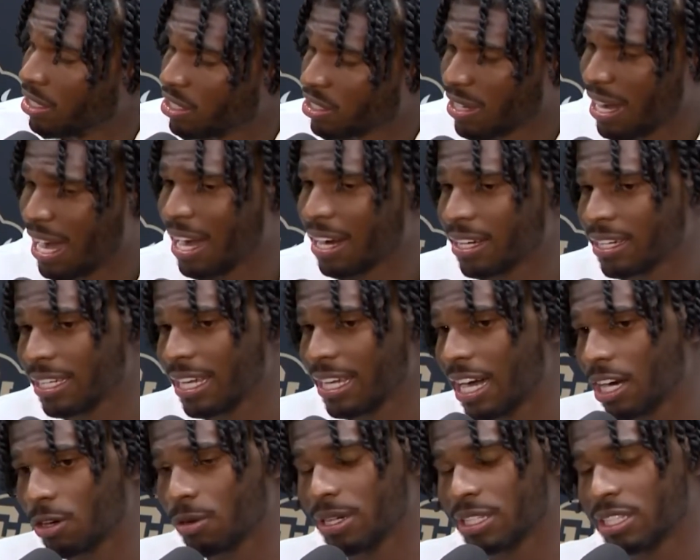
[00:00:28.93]
So how could
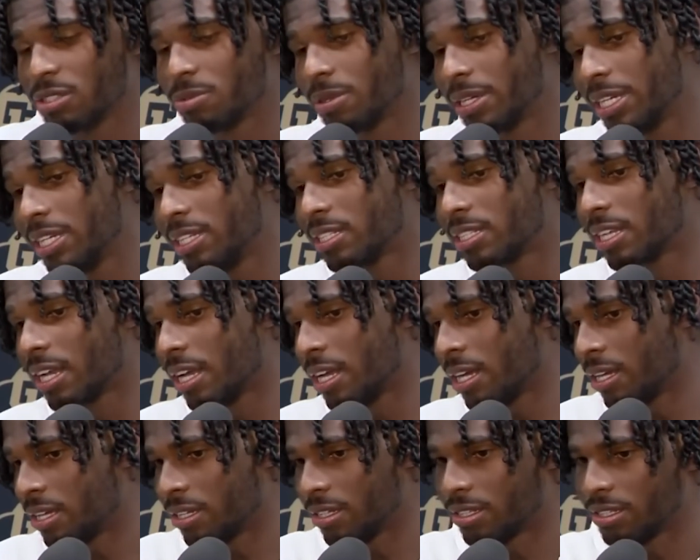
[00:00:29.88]
y'all question what he's saying?
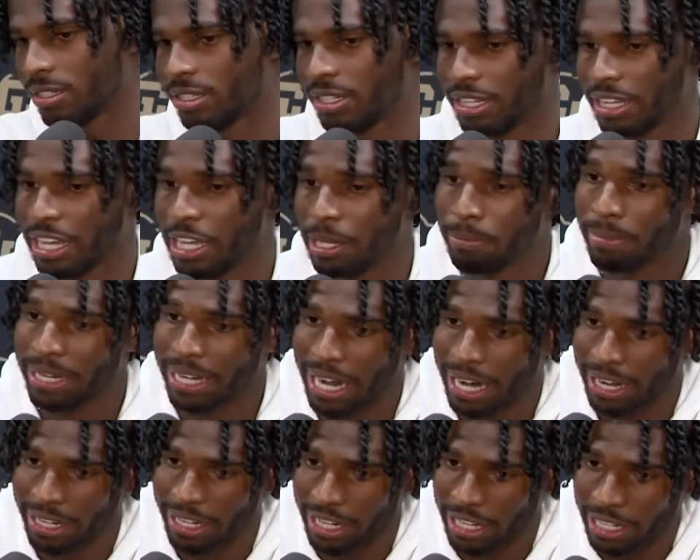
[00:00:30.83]
He been
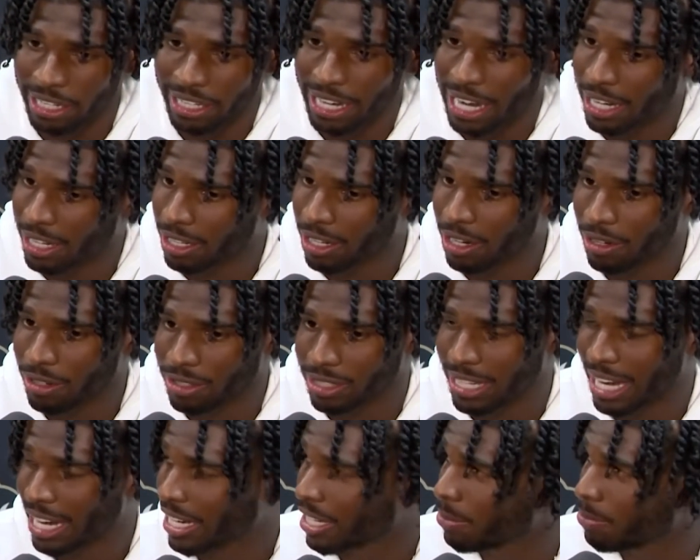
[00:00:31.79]
out there. He got a gold
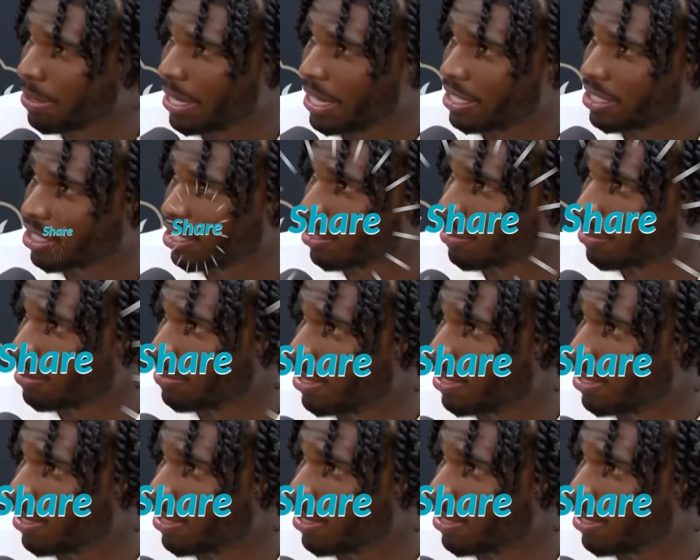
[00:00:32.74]
jacket. He played in Super